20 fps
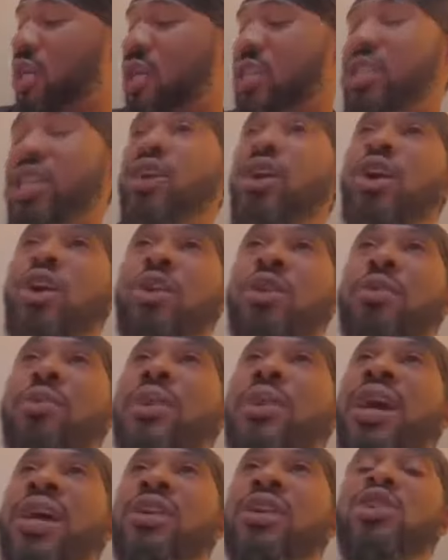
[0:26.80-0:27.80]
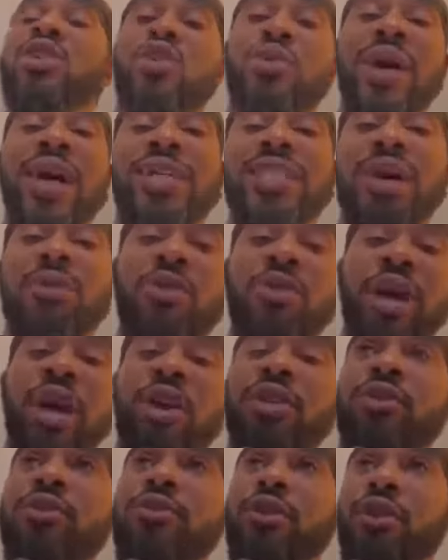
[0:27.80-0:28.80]
Connected on my Showmax app on
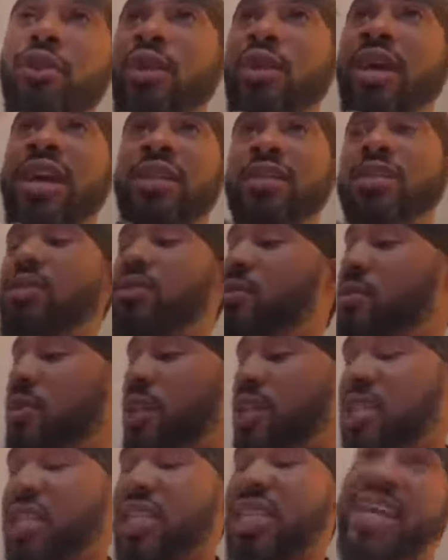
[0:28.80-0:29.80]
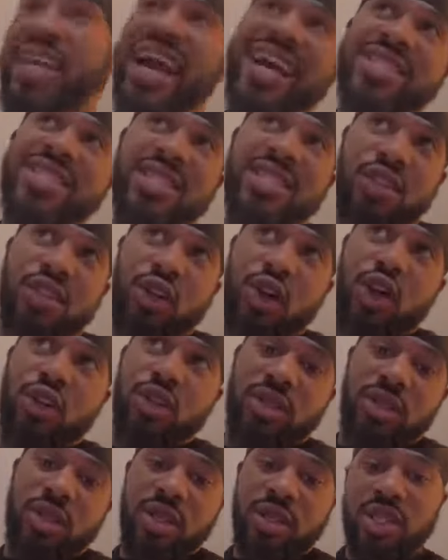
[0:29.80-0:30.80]
my other phone and basically casting
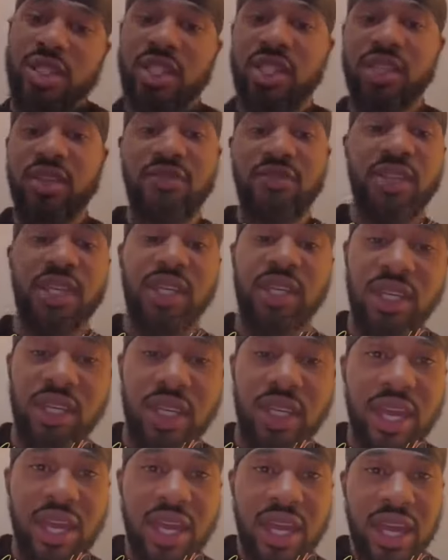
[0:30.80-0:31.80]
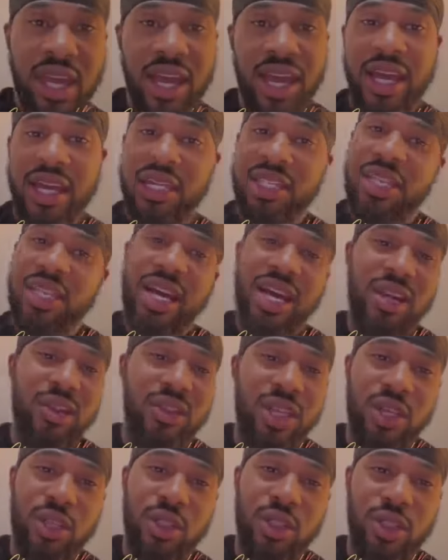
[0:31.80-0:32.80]
on the TV. And
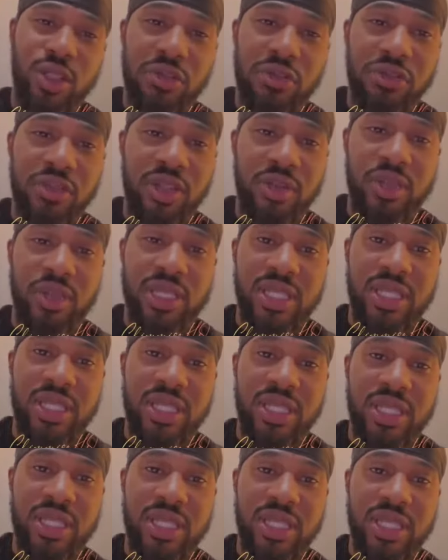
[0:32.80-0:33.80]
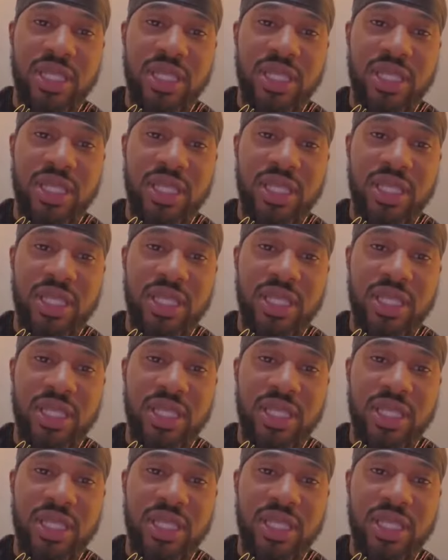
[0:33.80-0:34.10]
how the hell do you flip this cam?